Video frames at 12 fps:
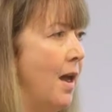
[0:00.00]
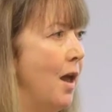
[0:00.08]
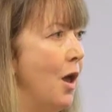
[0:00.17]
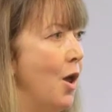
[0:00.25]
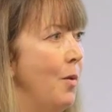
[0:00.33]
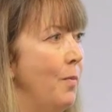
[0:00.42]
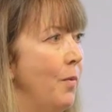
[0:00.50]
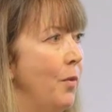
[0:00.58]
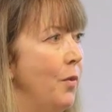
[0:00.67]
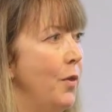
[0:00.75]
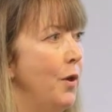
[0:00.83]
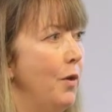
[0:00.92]

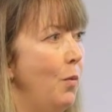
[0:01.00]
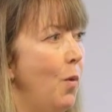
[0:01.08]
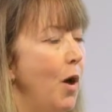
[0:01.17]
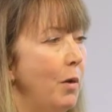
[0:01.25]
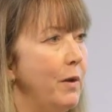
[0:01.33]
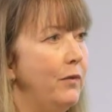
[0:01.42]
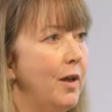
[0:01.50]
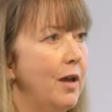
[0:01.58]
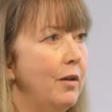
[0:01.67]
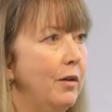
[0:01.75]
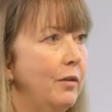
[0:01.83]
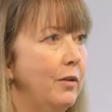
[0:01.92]
The work we've
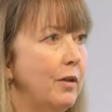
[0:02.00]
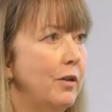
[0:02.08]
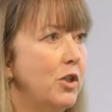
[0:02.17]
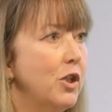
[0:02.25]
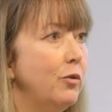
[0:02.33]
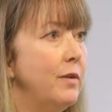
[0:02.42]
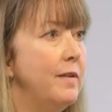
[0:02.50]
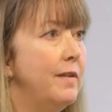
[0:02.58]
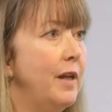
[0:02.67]
done on the children's